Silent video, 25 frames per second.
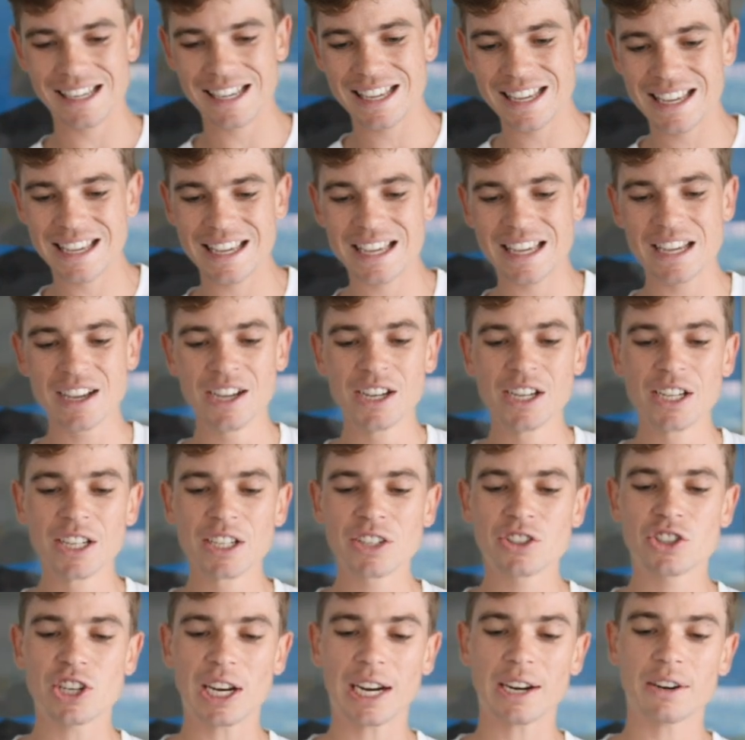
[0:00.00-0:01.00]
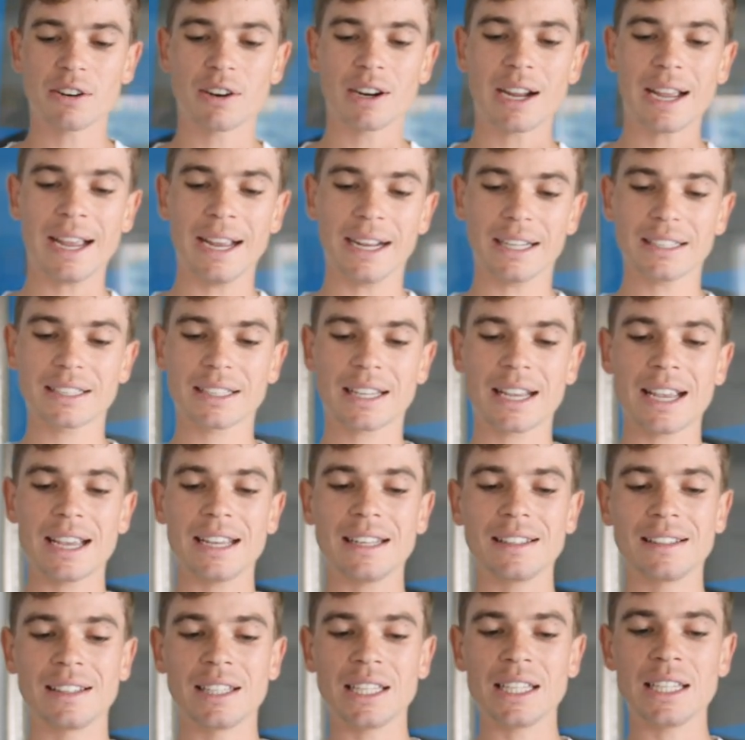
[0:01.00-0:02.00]
E Jaguar
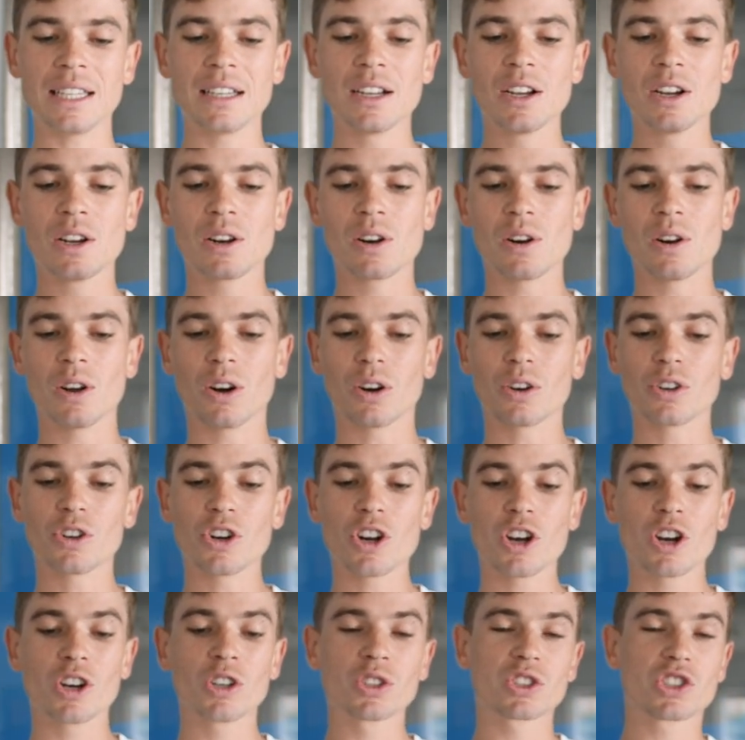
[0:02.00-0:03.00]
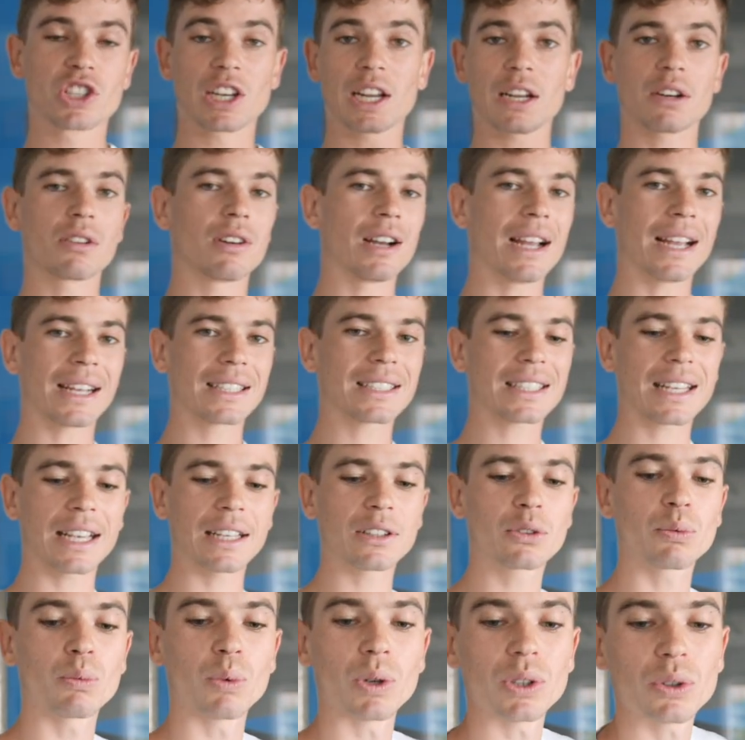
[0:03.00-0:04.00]
XKD long nose, Jaguar
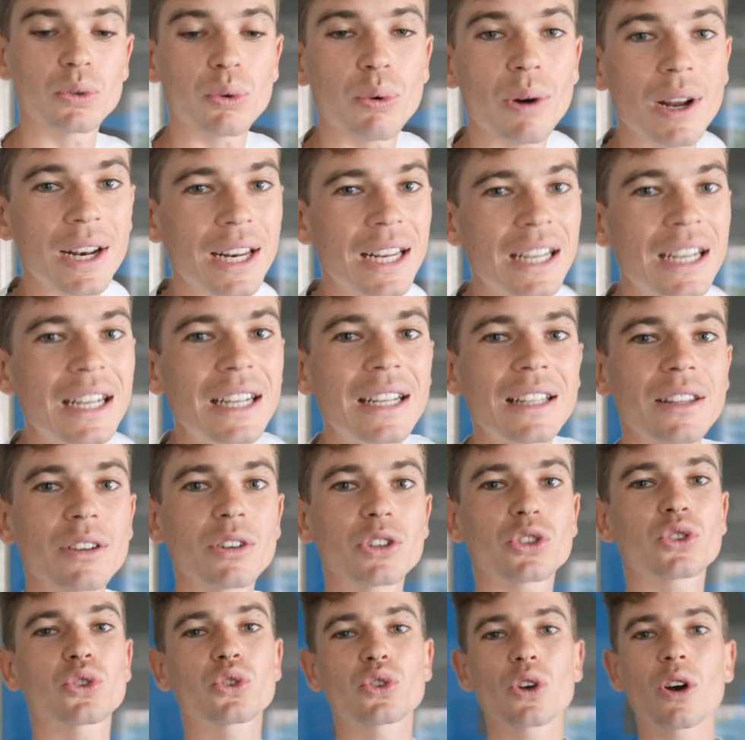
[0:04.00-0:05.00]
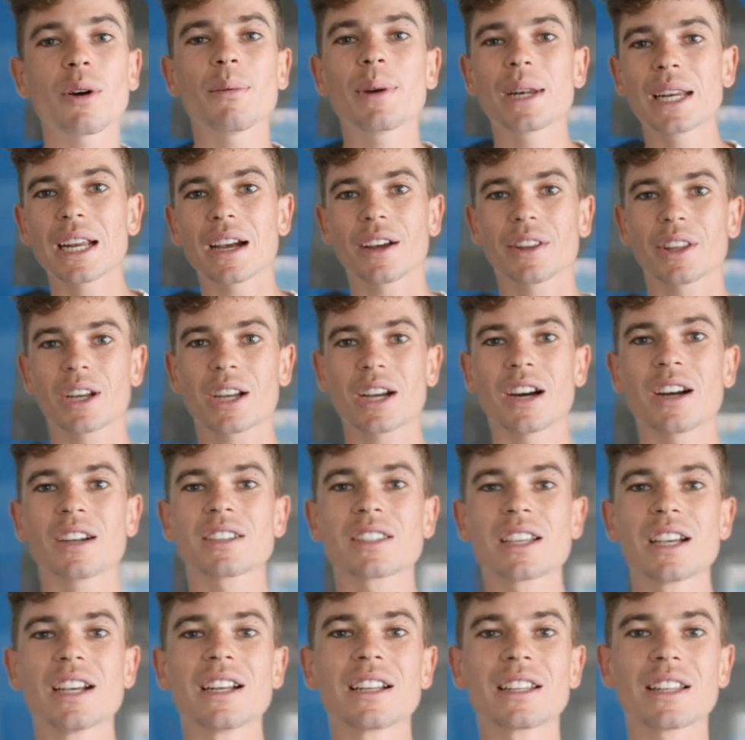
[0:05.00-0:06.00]
XK120. There are so many other
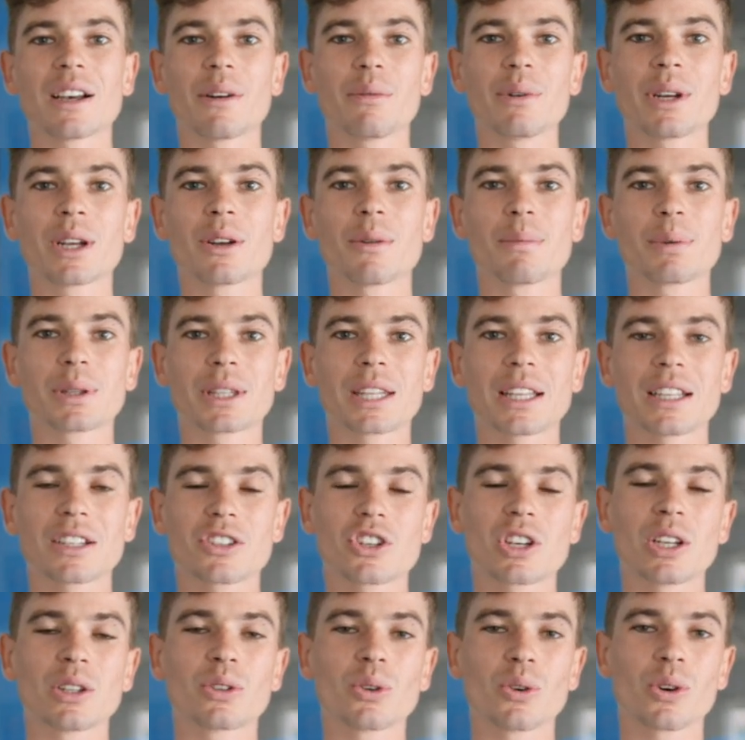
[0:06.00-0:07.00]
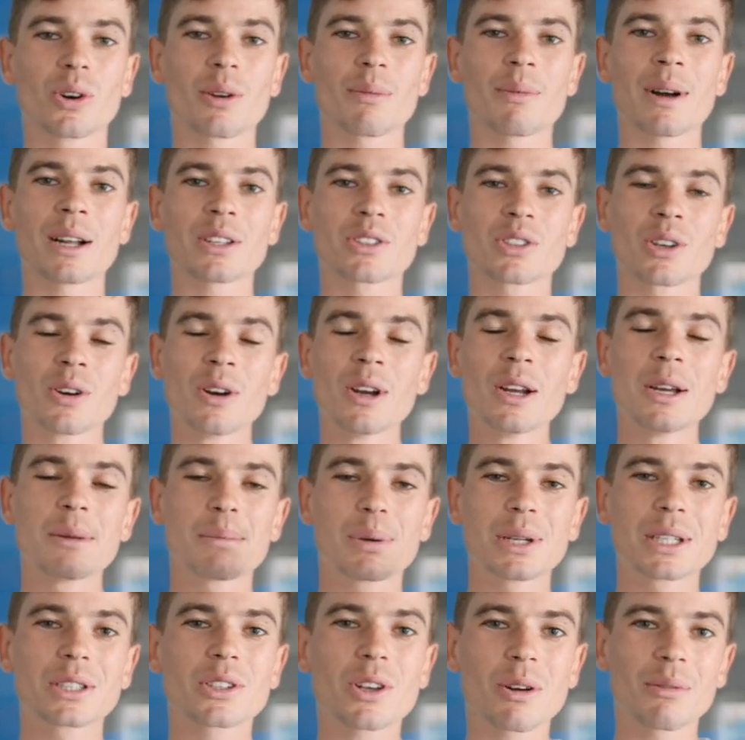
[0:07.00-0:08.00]
cars that we could potentially talk about. So
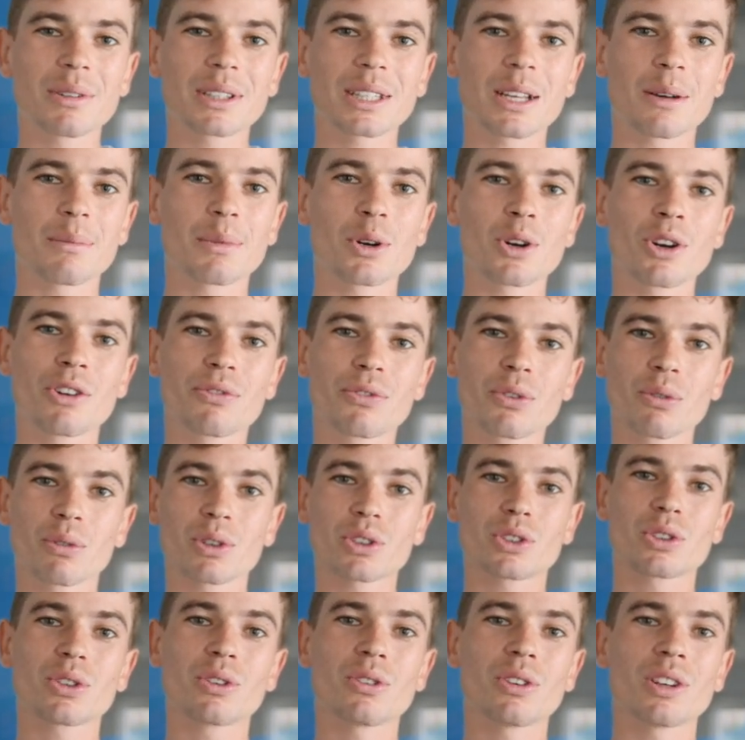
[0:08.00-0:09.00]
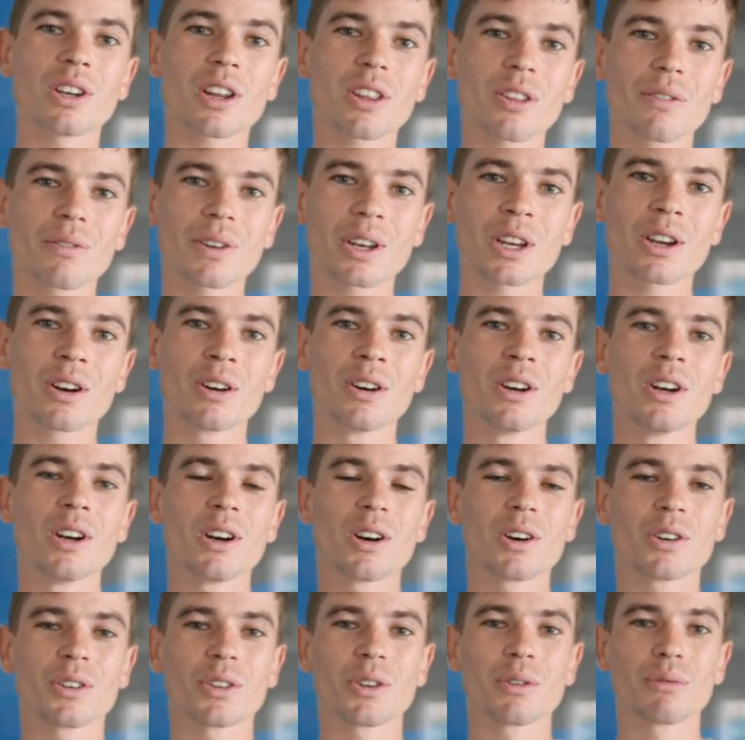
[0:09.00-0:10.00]
please comment down below if you want us to do another video
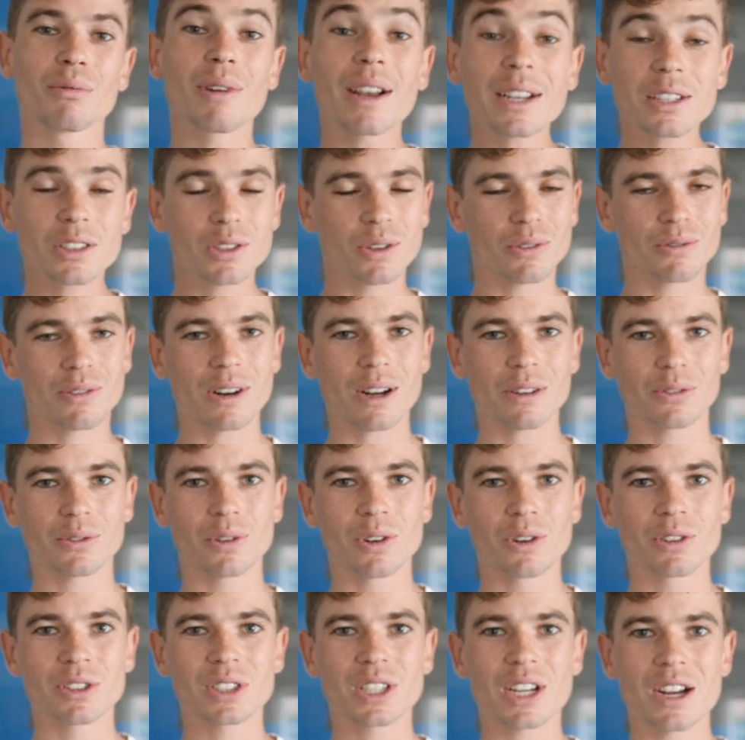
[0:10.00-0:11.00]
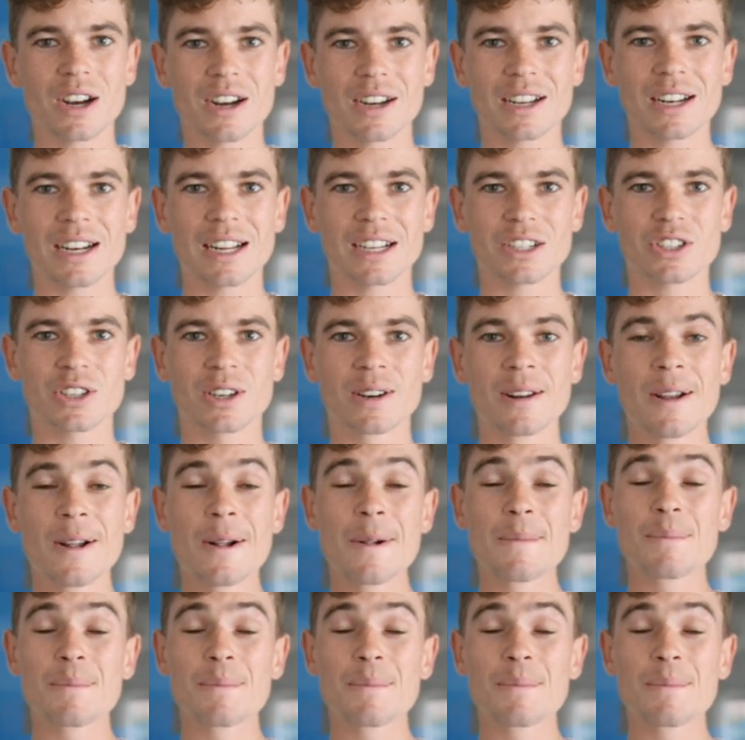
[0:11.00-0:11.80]
on the rest of Ralph Lauren's car collection.